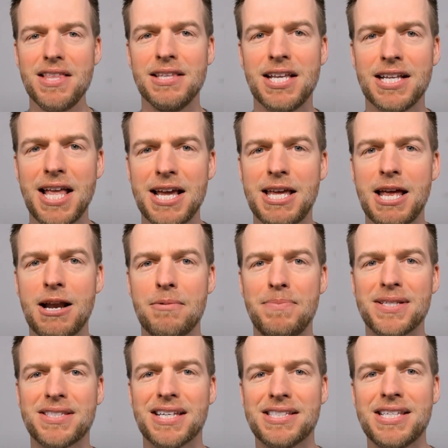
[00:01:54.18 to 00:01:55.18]
to take care of
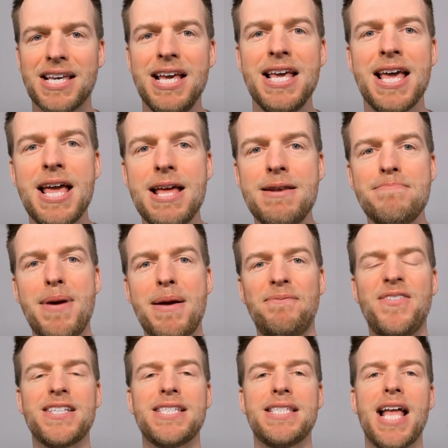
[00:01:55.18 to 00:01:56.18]
business in
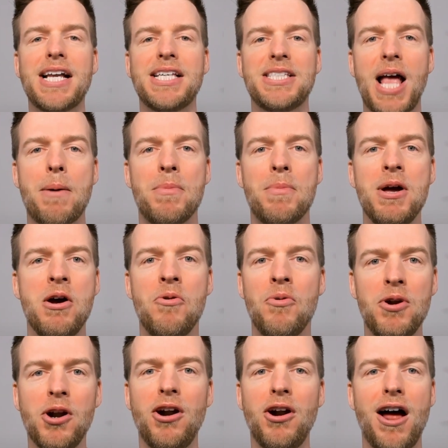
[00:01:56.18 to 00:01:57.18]
Memphis. Next up,
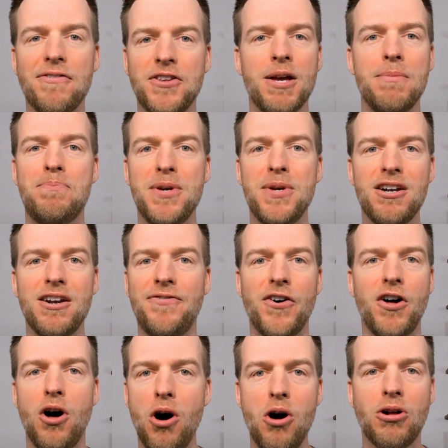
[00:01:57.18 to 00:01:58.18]
we are off to
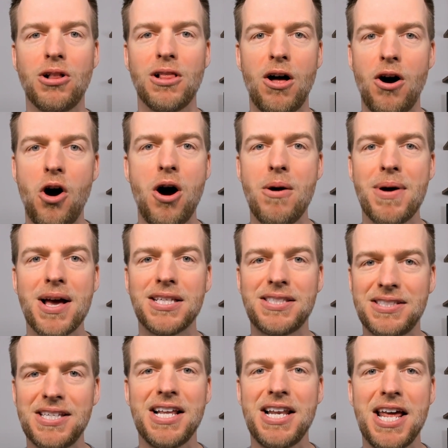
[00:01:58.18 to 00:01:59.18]
beautiful Oklahoma
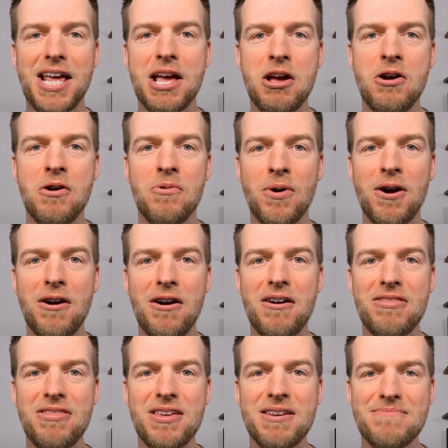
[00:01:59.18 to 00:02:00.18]
City,
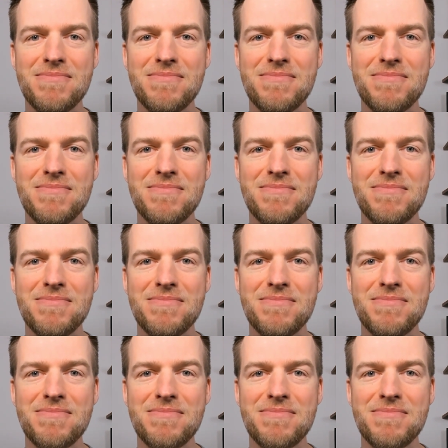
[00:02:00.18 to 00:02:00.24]
where the